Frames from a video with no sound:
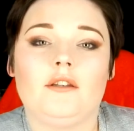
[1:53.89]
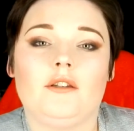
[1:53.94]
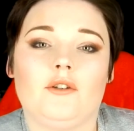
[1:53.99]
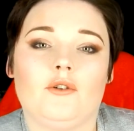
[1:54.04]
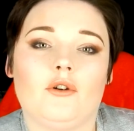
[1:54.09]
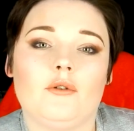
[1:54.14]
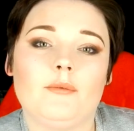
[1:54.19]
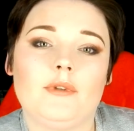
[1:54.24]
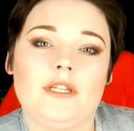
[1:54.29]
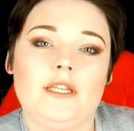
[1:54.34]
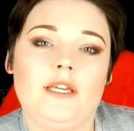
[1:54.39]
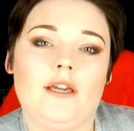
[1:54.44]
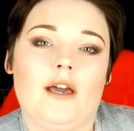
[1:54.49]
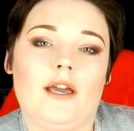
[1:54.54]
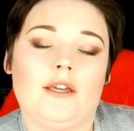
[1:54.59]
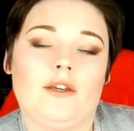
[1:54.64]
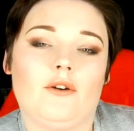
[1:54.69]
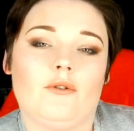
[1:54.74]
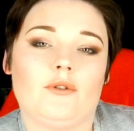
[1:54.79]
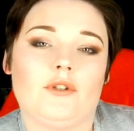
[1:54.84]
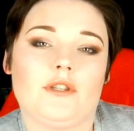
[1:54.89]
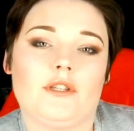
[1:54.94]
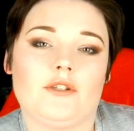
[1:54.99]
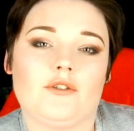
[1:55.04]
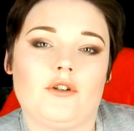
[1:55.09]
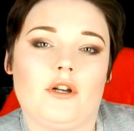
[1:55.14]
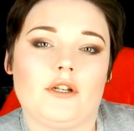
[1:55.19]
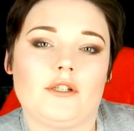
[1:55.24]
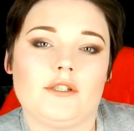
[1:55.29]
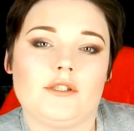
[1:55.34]
Normally I go to the
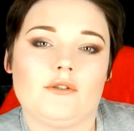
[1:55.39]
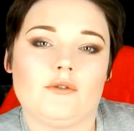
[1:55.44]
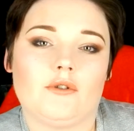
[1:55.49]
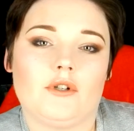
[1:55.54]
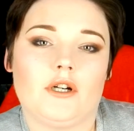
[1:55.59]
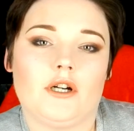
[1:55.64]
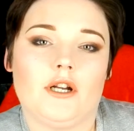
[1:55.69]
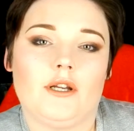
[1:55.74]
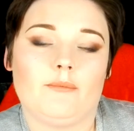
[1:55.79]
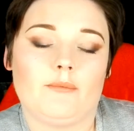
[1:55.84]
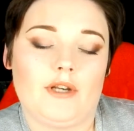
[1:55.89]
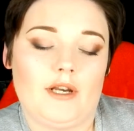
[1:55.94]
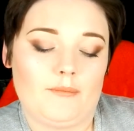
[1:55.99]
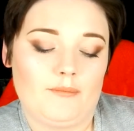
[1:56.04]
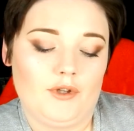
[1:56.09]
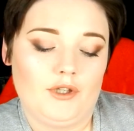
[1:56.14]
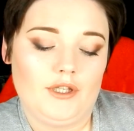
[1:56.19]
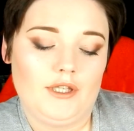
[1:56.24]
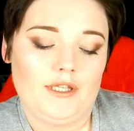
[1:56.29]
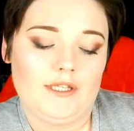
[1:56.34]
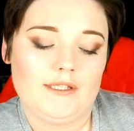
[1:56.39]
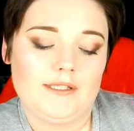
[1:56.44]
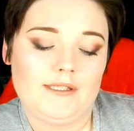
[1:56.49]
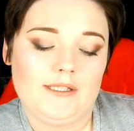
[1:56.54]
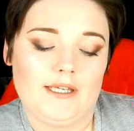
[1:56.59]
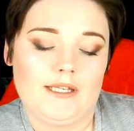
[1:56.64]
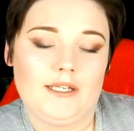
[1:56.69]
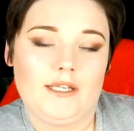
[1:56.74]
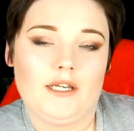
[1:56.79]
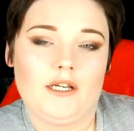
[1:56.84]
drugstore, and when I'm looking at
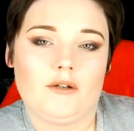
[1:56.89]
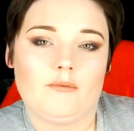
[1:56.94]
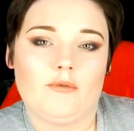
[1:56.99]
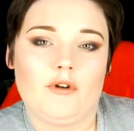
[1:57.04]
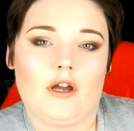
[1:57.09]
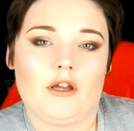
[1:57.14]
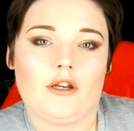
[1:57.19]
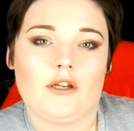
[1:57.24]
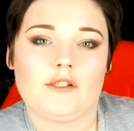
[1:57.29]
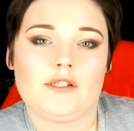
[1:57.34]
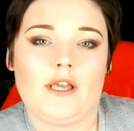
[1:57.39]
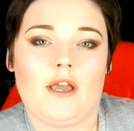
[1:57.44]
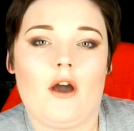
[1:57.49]
skincare products,